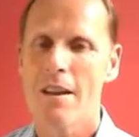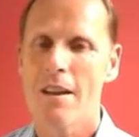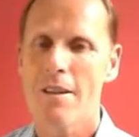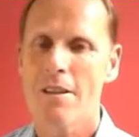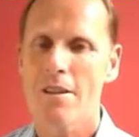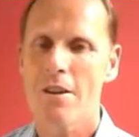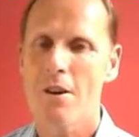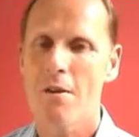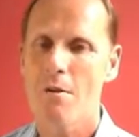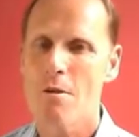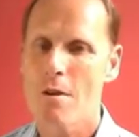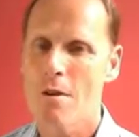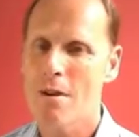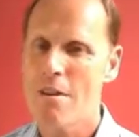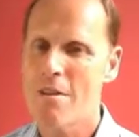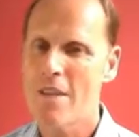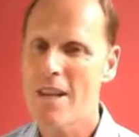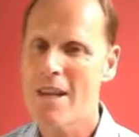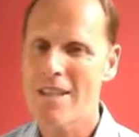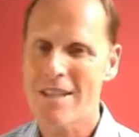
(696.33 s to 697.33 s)
So
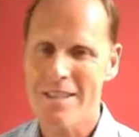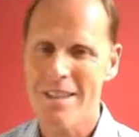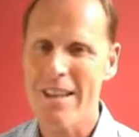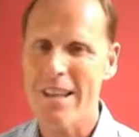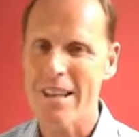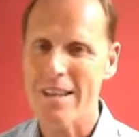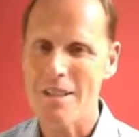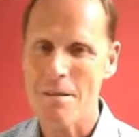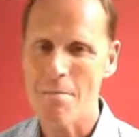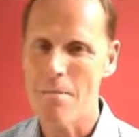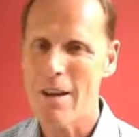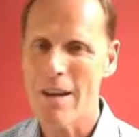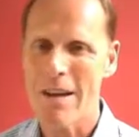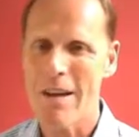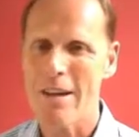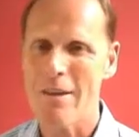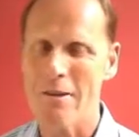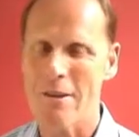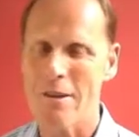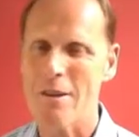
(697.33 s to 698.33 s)
these things and many
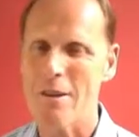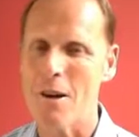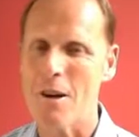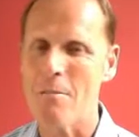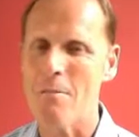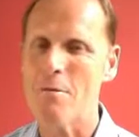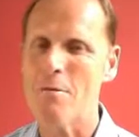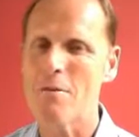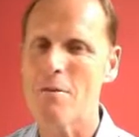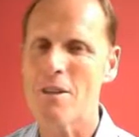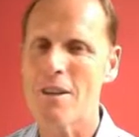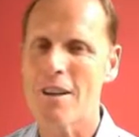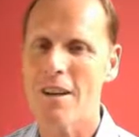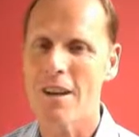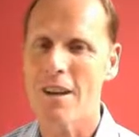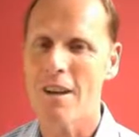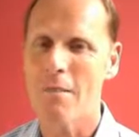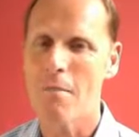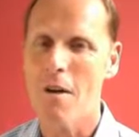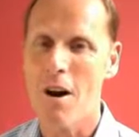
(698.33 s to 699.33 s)
other examples
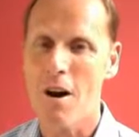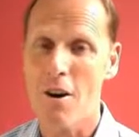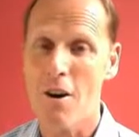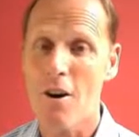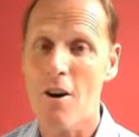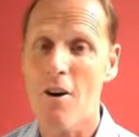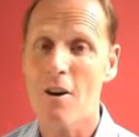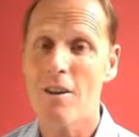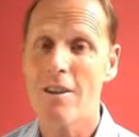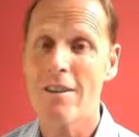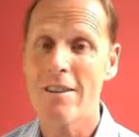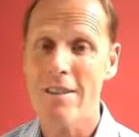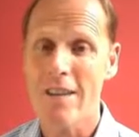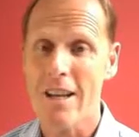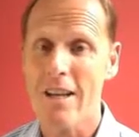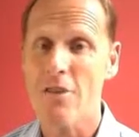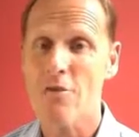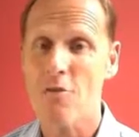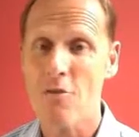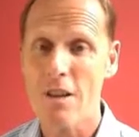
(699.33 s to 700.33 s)
are
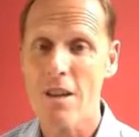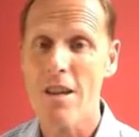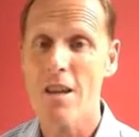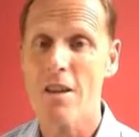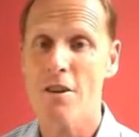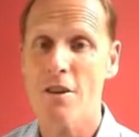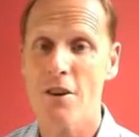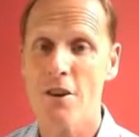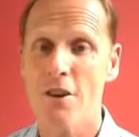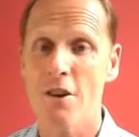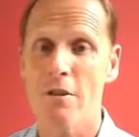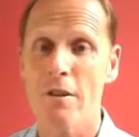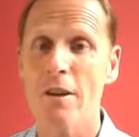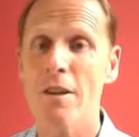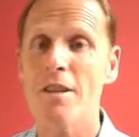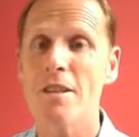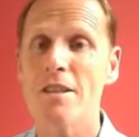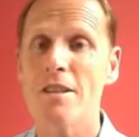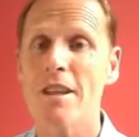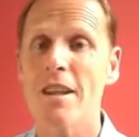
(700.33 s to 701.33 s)
naturally occurring
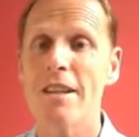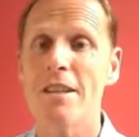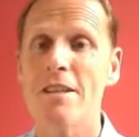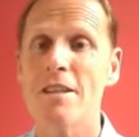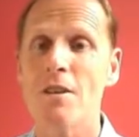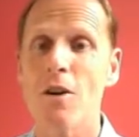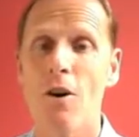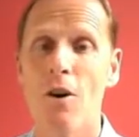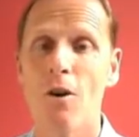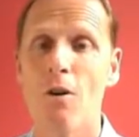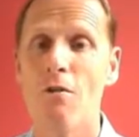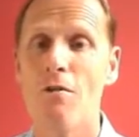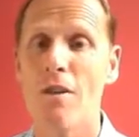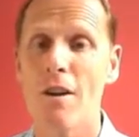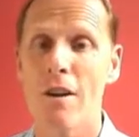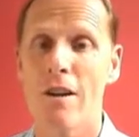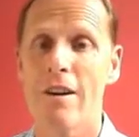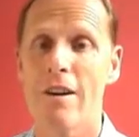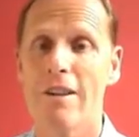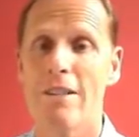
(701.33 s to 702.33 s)
states of
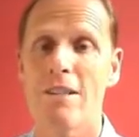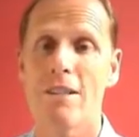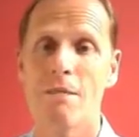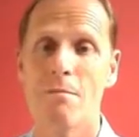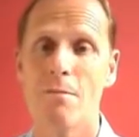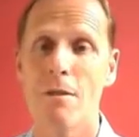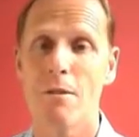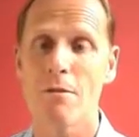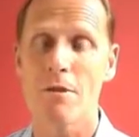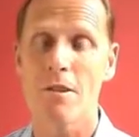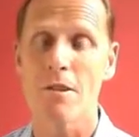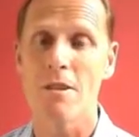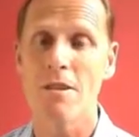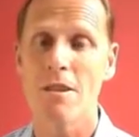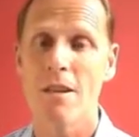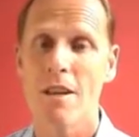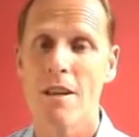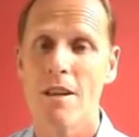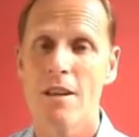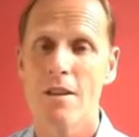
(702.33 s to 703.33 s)
light hypnosis.
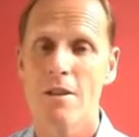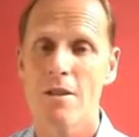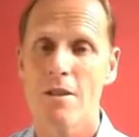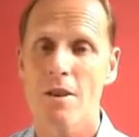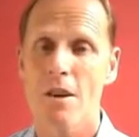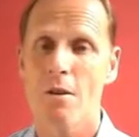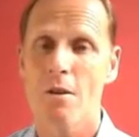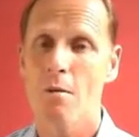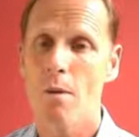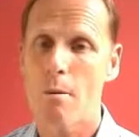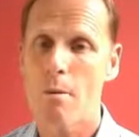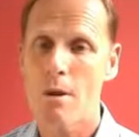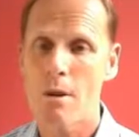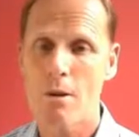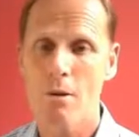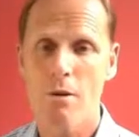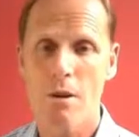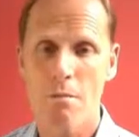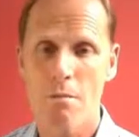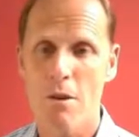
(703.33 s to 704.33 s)
So when we
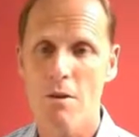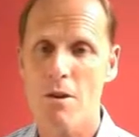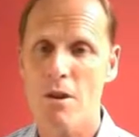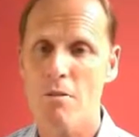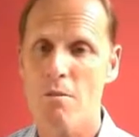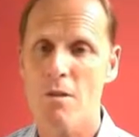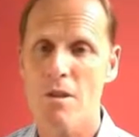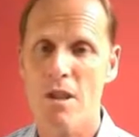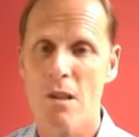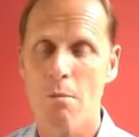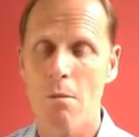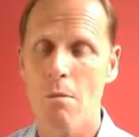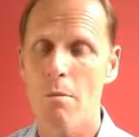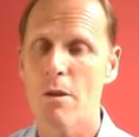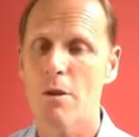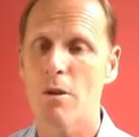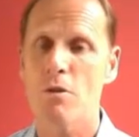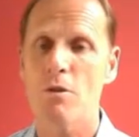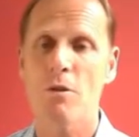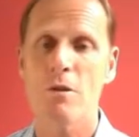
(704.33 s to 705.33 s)
do hypnosis with someone, we're
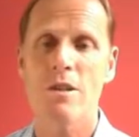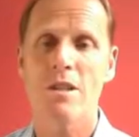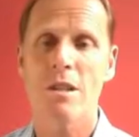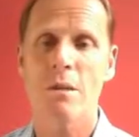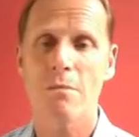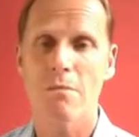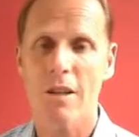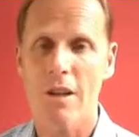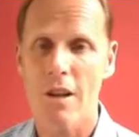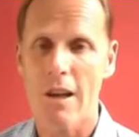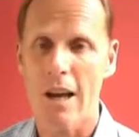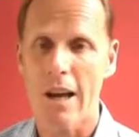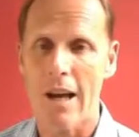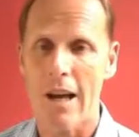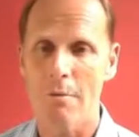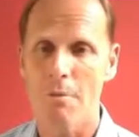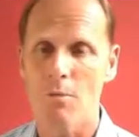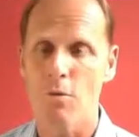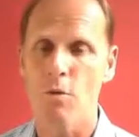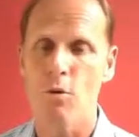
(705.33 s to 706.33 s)
not doing something
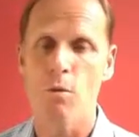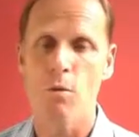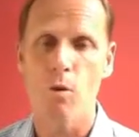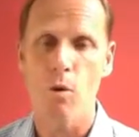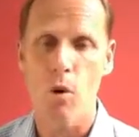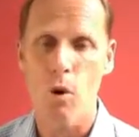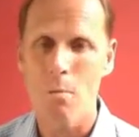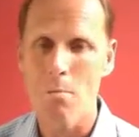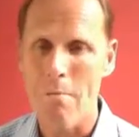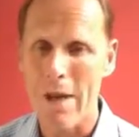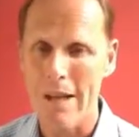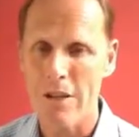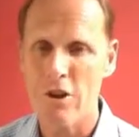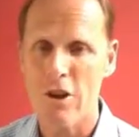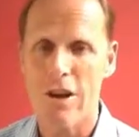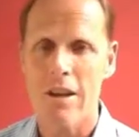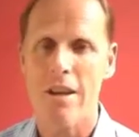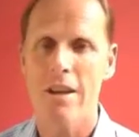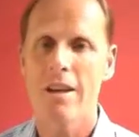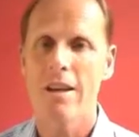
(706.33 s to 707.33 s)
abnormal or
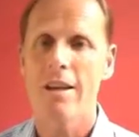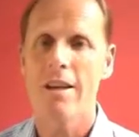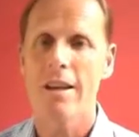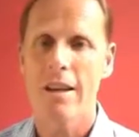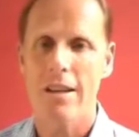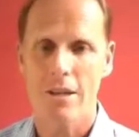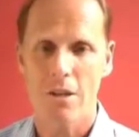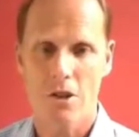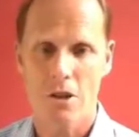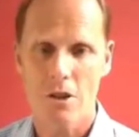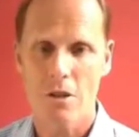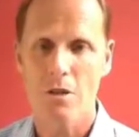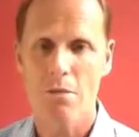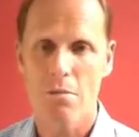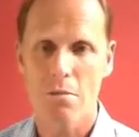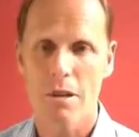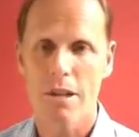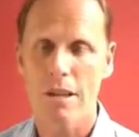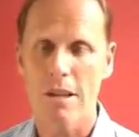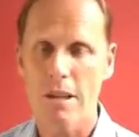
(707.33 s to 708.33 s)
magic. It's just
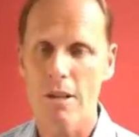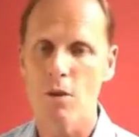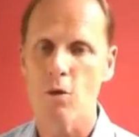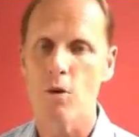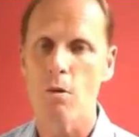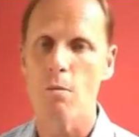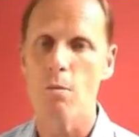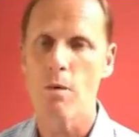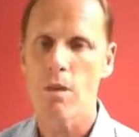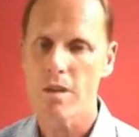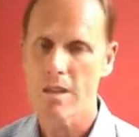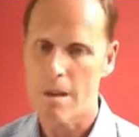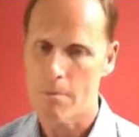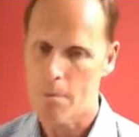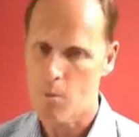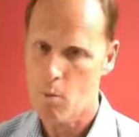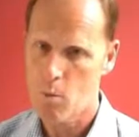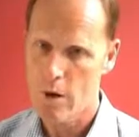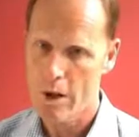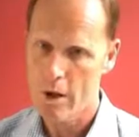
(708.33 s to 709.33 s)
completely normal, except
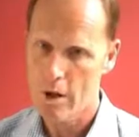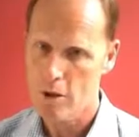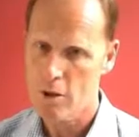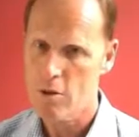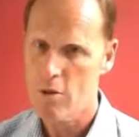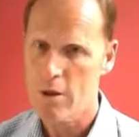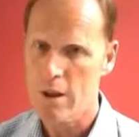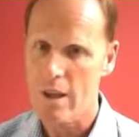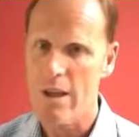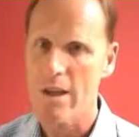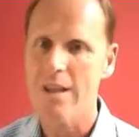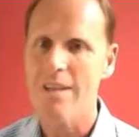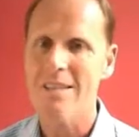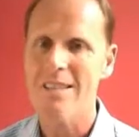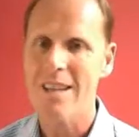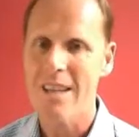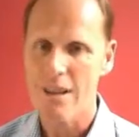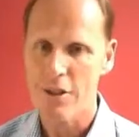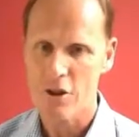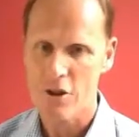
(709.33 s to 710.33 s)
that we are doing it
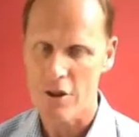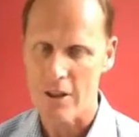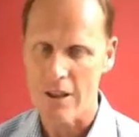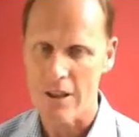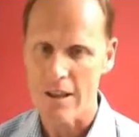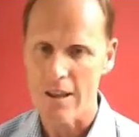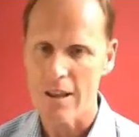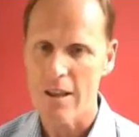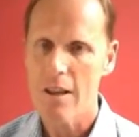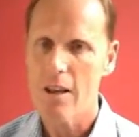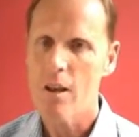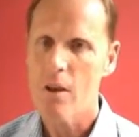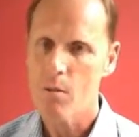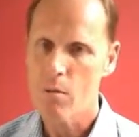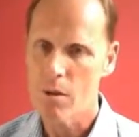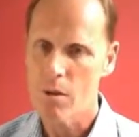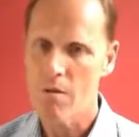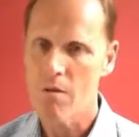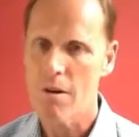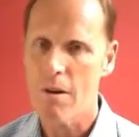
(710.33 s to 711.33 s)
intentionally
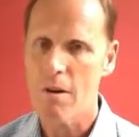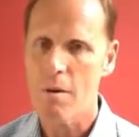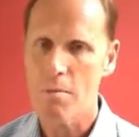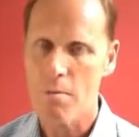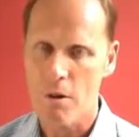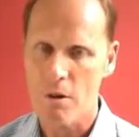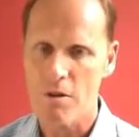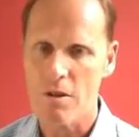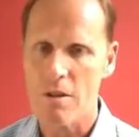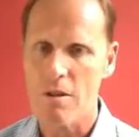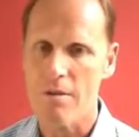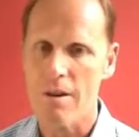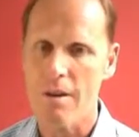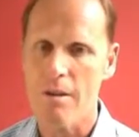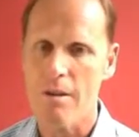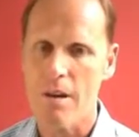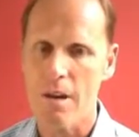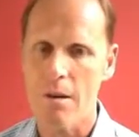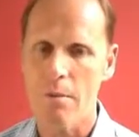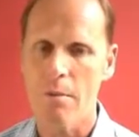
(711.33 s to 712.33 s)
with a very positive
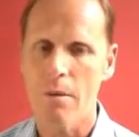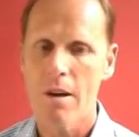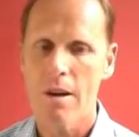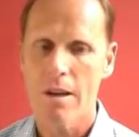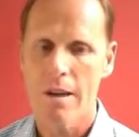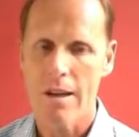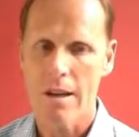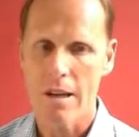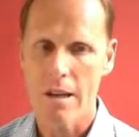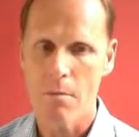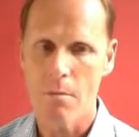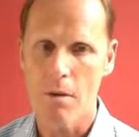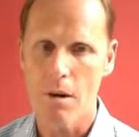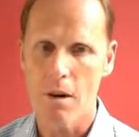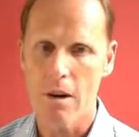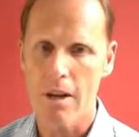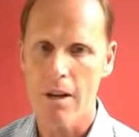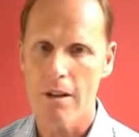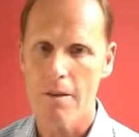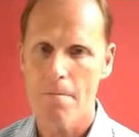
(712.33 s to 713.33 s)
outcome in
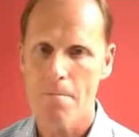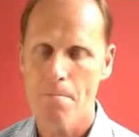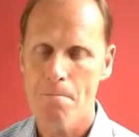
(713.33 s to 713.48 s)
mind.